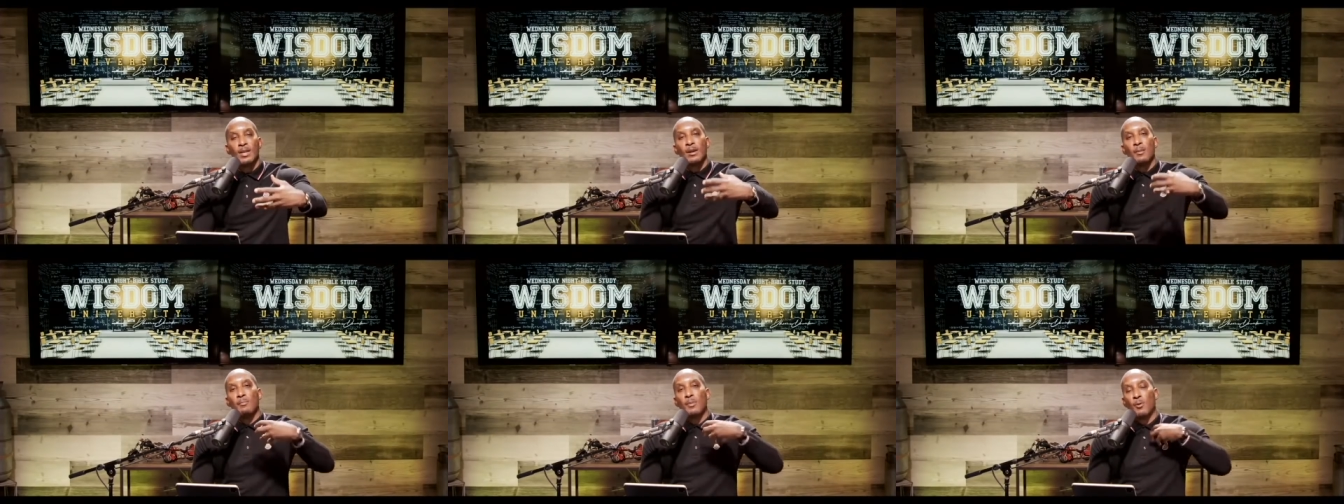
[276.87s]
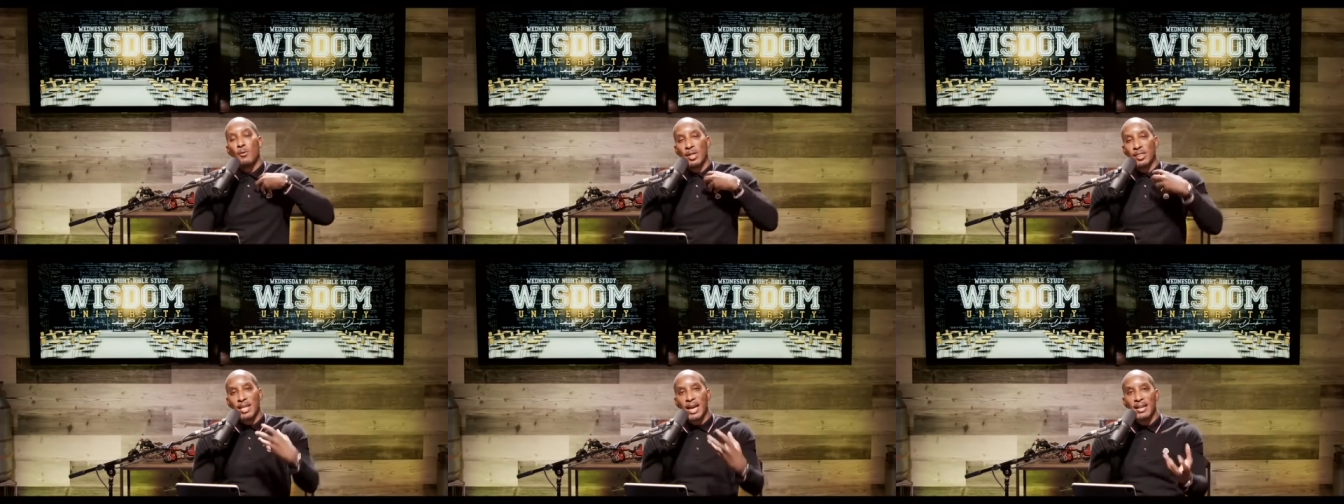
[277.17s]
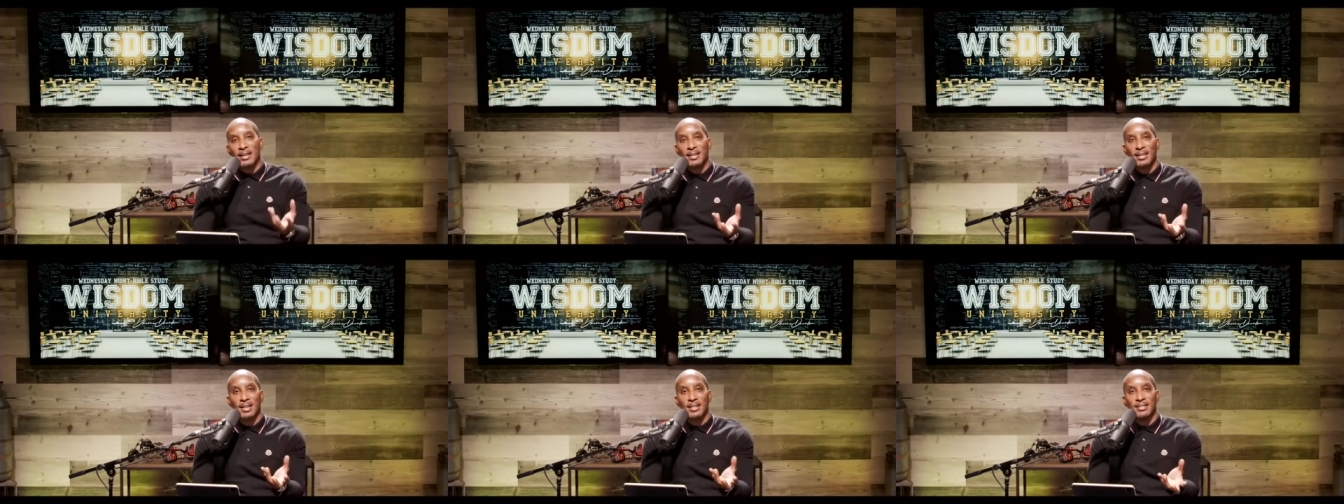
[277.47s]
But what
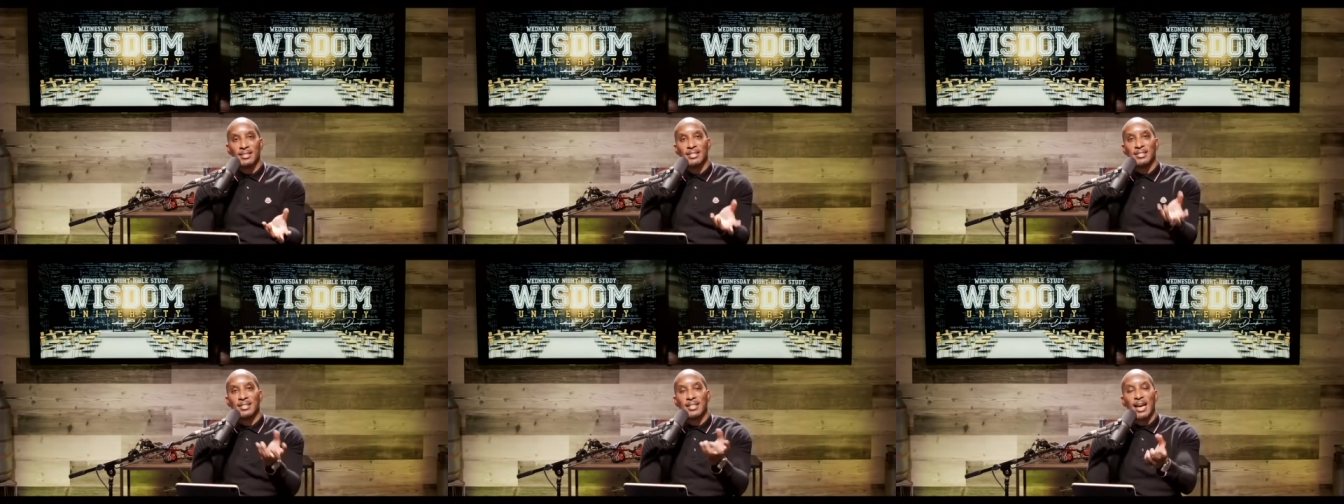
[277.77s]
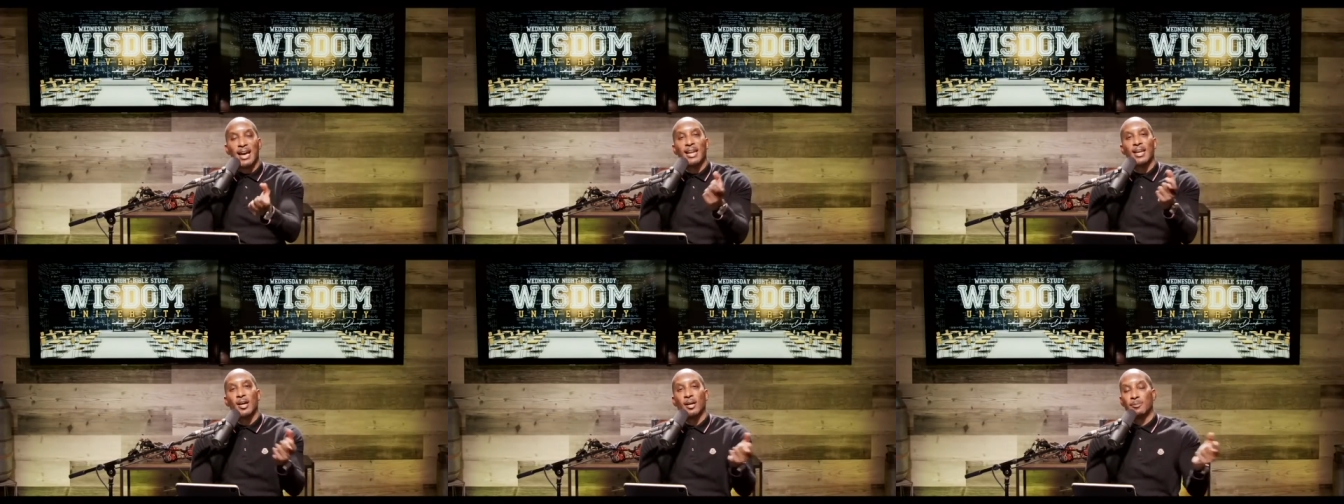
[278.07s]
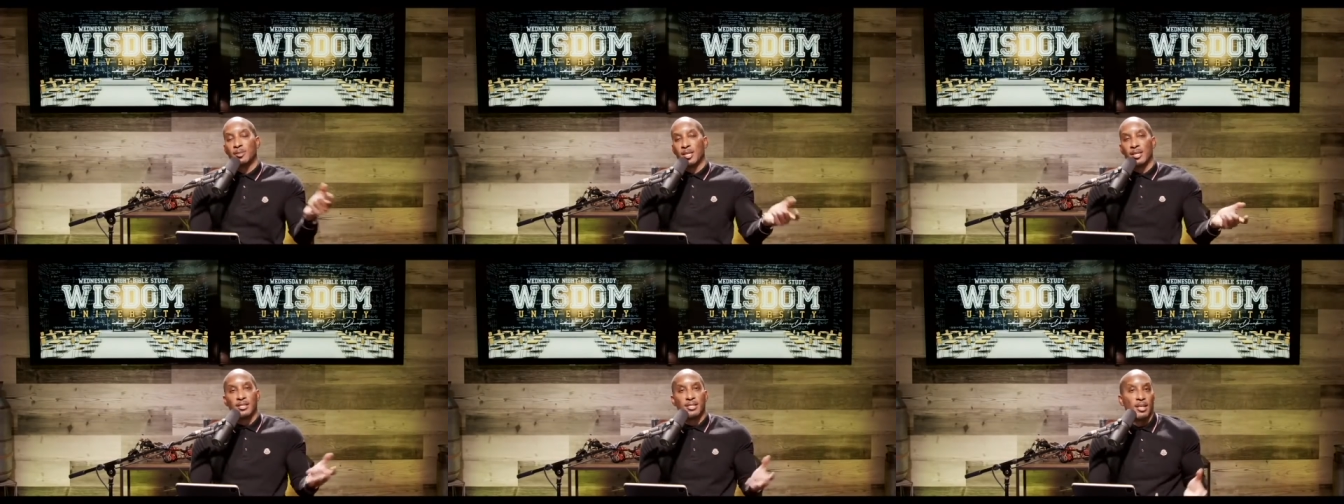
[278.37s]
that does is that
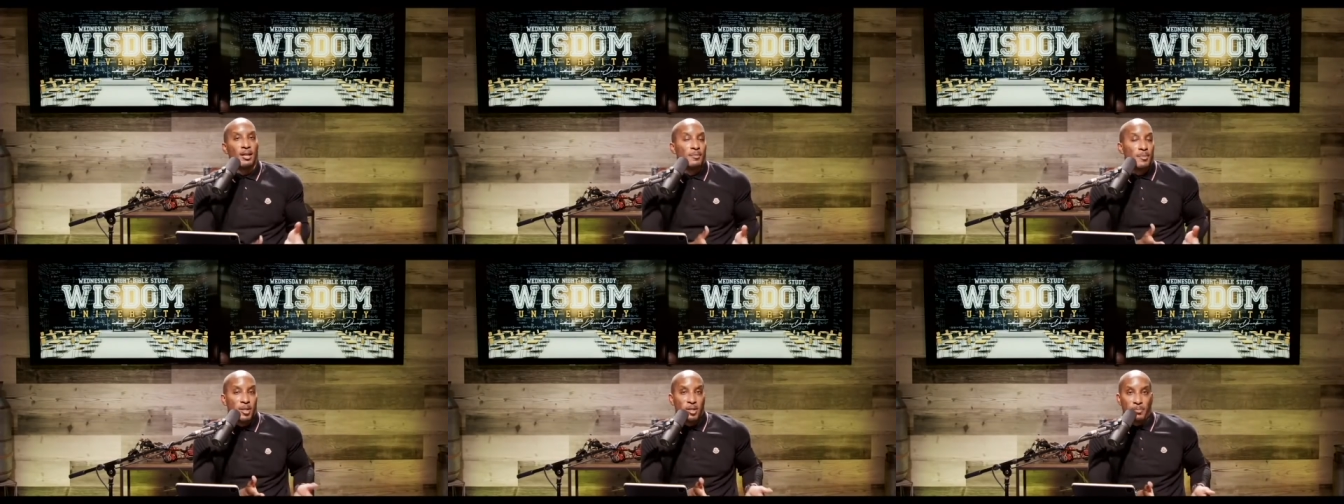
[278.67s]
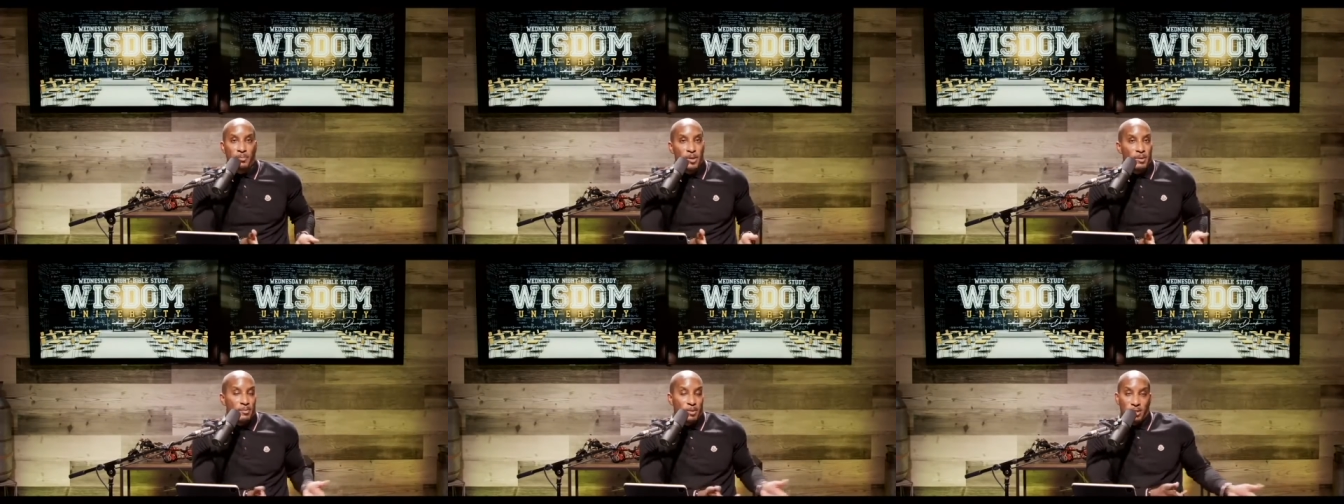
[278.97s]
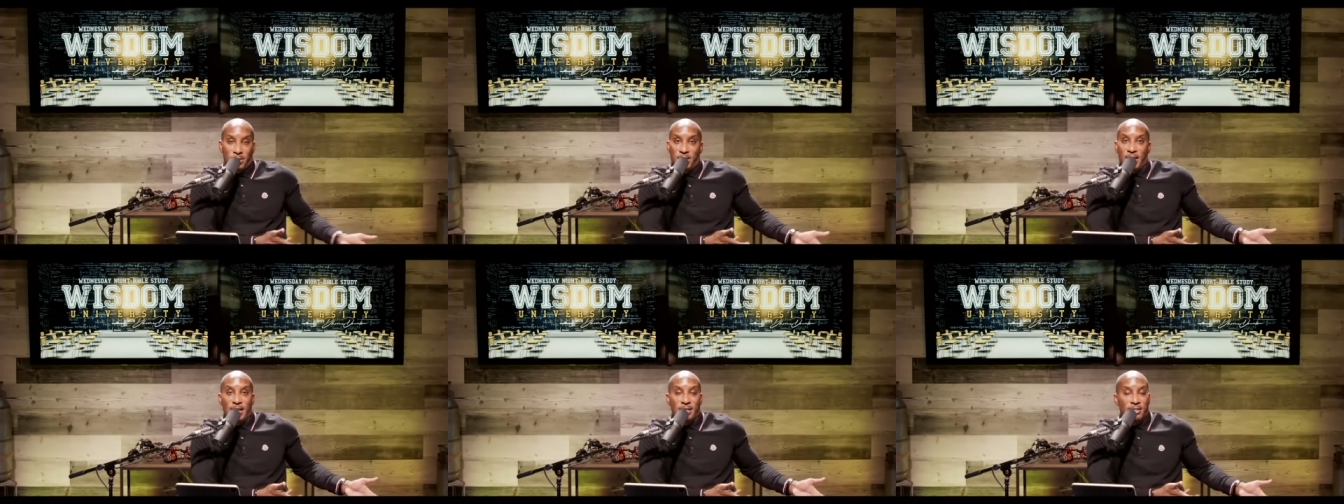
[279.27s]
helps us help other people.
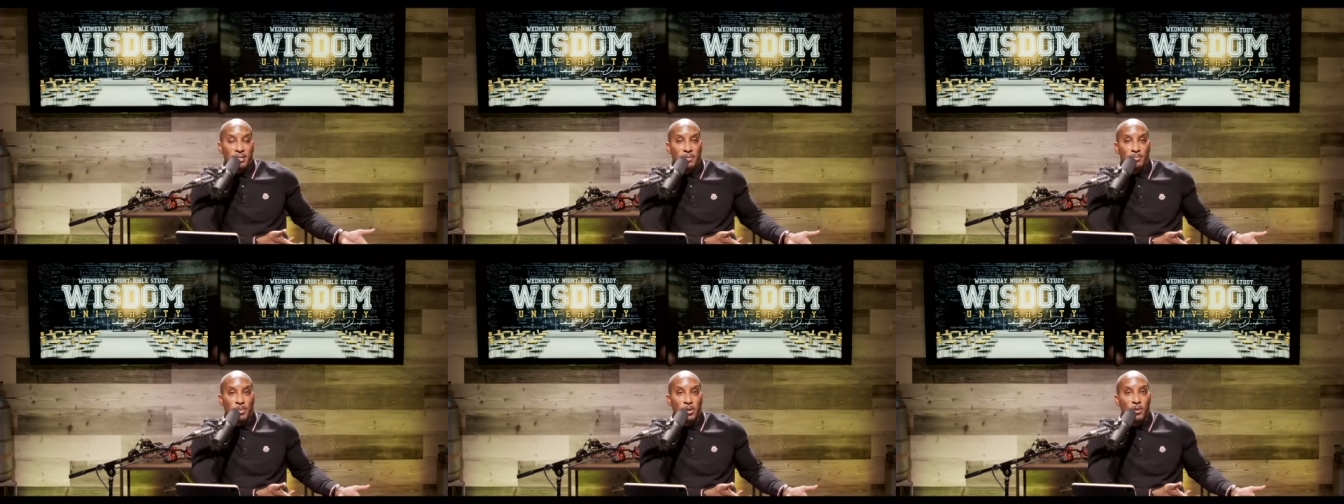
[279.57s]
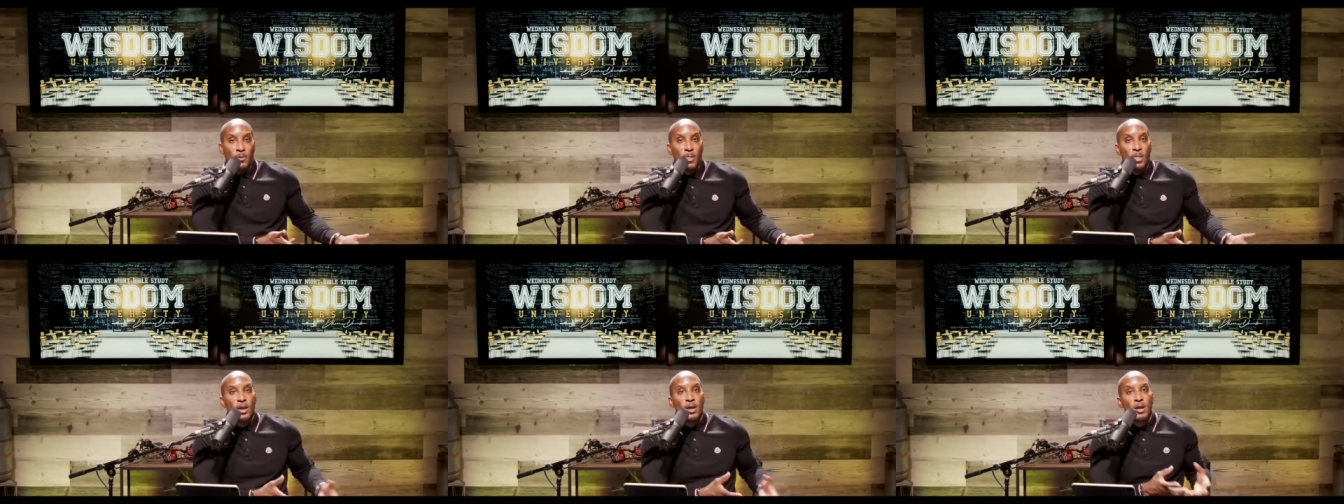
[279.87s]
It's that simple.